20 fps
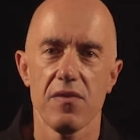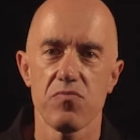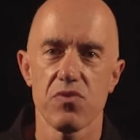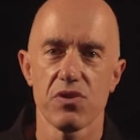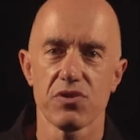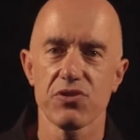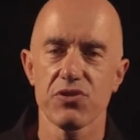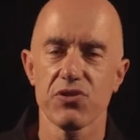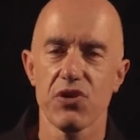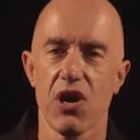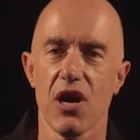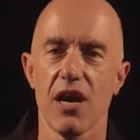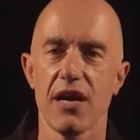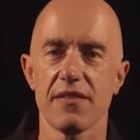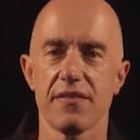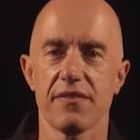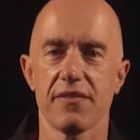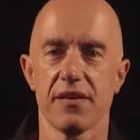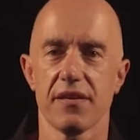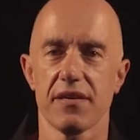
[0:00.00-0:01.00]
we'll
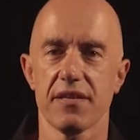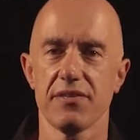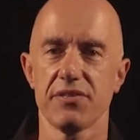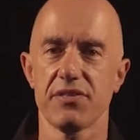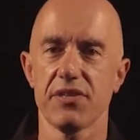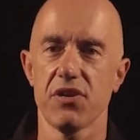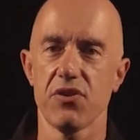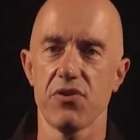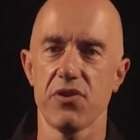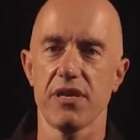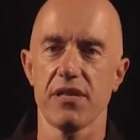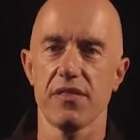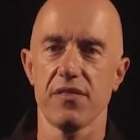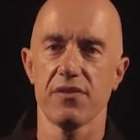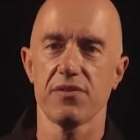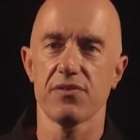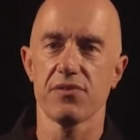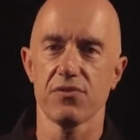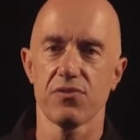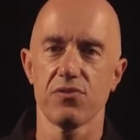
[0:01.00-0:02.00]
start considering
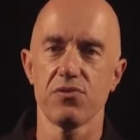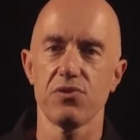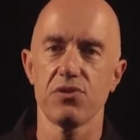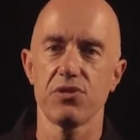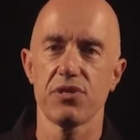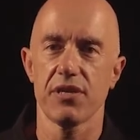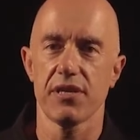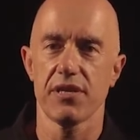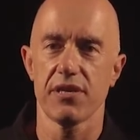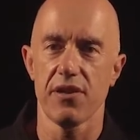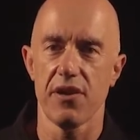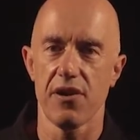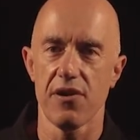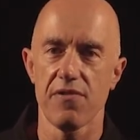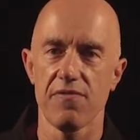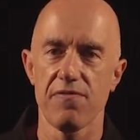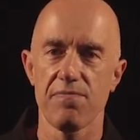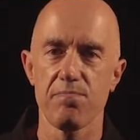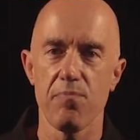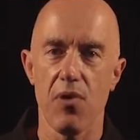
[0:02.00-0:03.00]
the solution
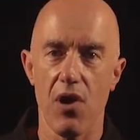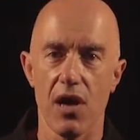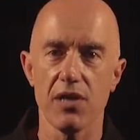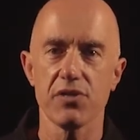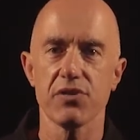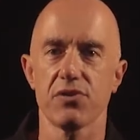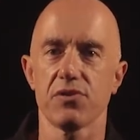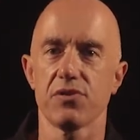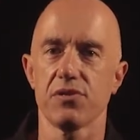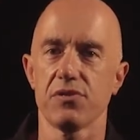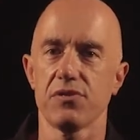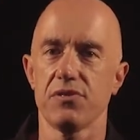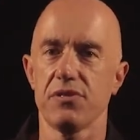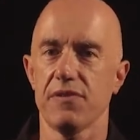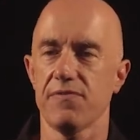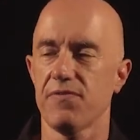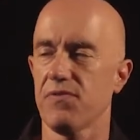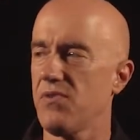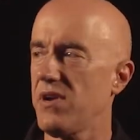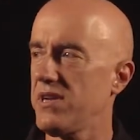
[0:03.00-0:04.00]
of partial
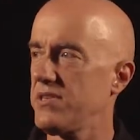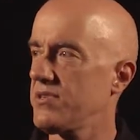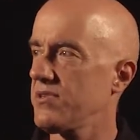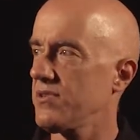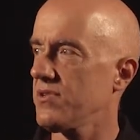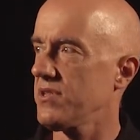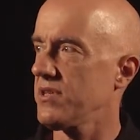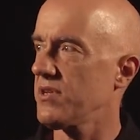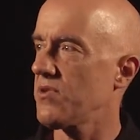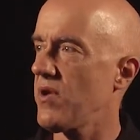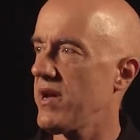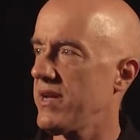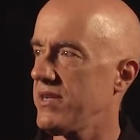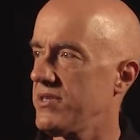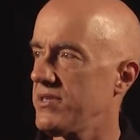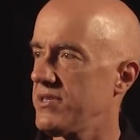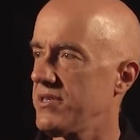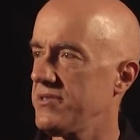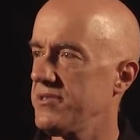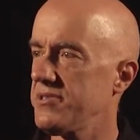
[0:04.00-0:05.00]
differential
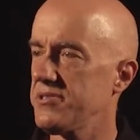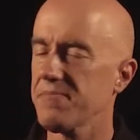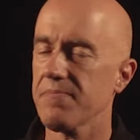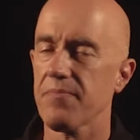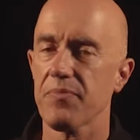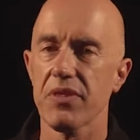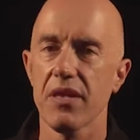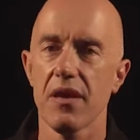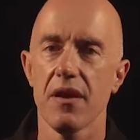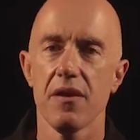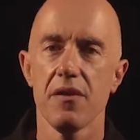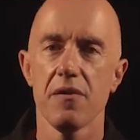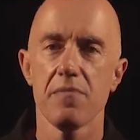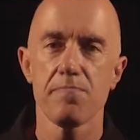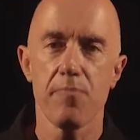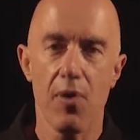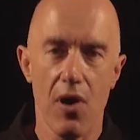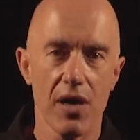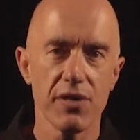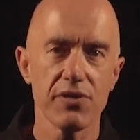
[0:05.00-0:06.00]
equations.
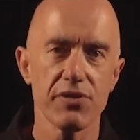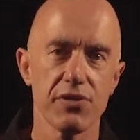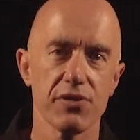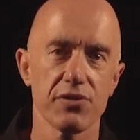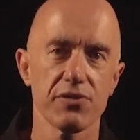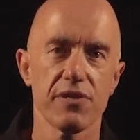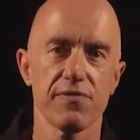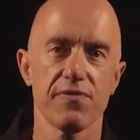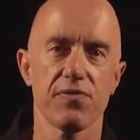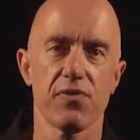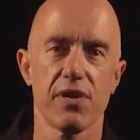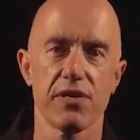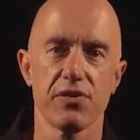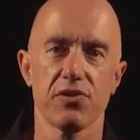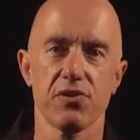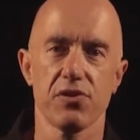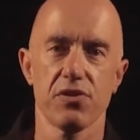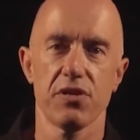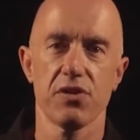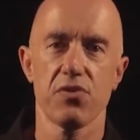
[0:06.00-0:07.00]
Partial
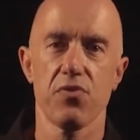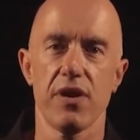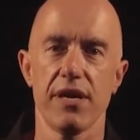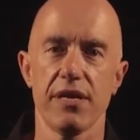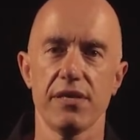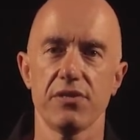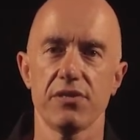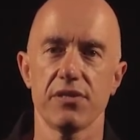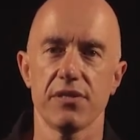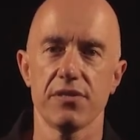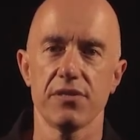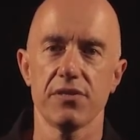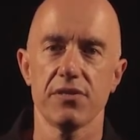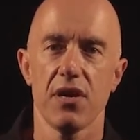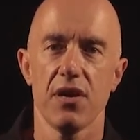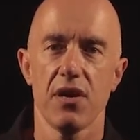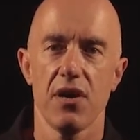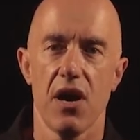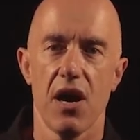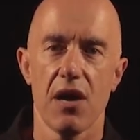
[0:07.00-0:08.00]
differential equations
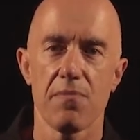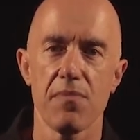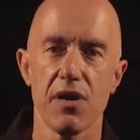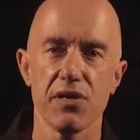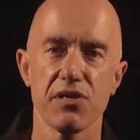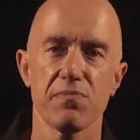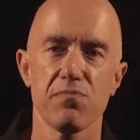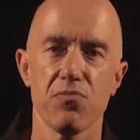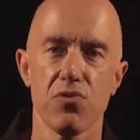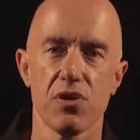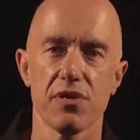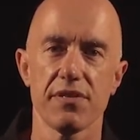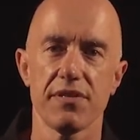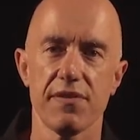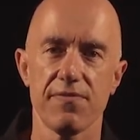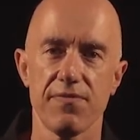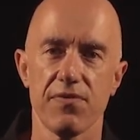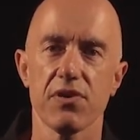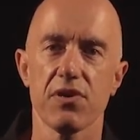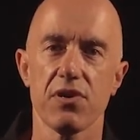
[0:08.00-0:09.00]
are much more
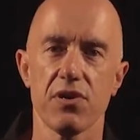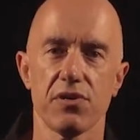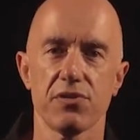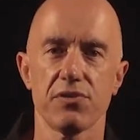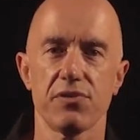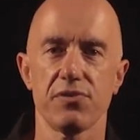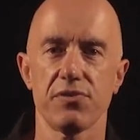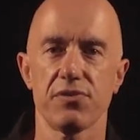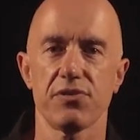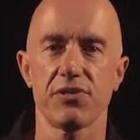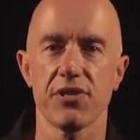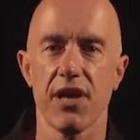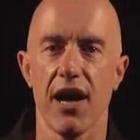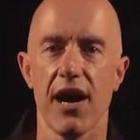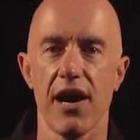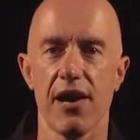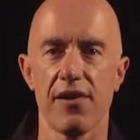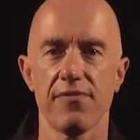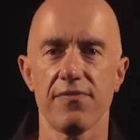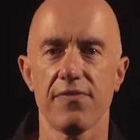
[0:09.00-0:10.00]
difficult to
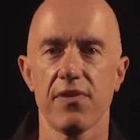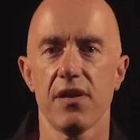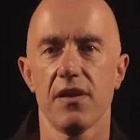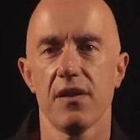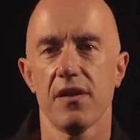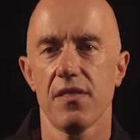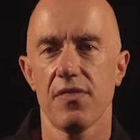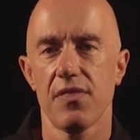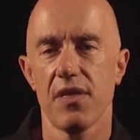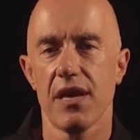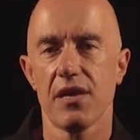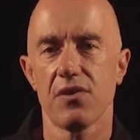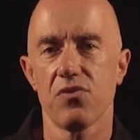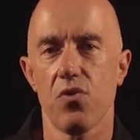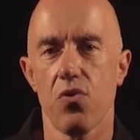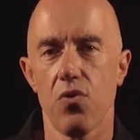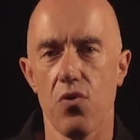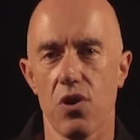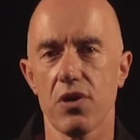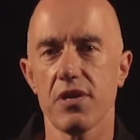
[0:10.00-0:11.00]
solve than
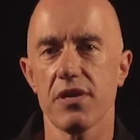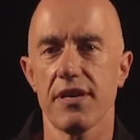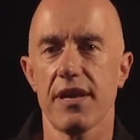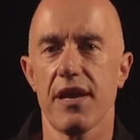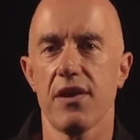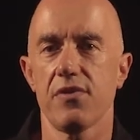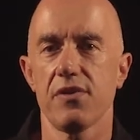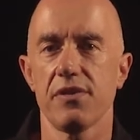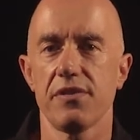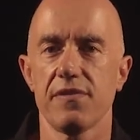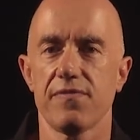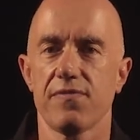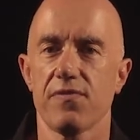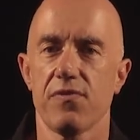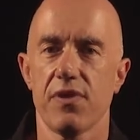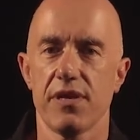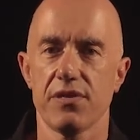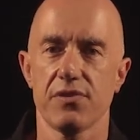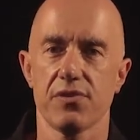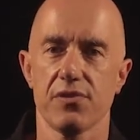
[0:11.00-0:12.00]
ordinary
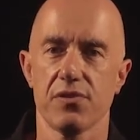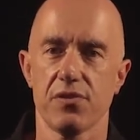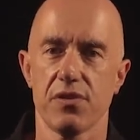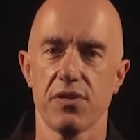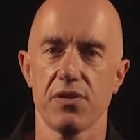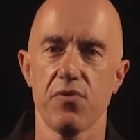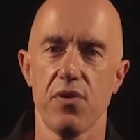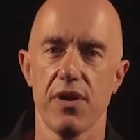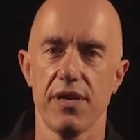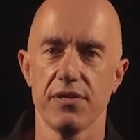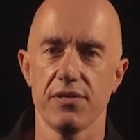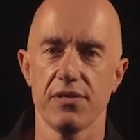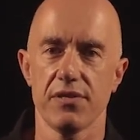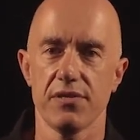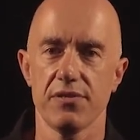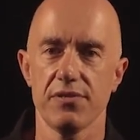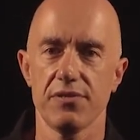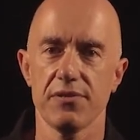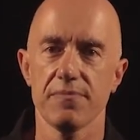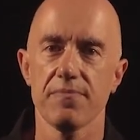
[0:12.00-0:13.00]
differential
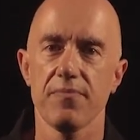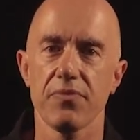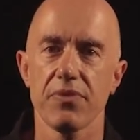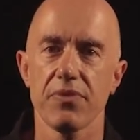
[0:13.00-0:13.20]
equations.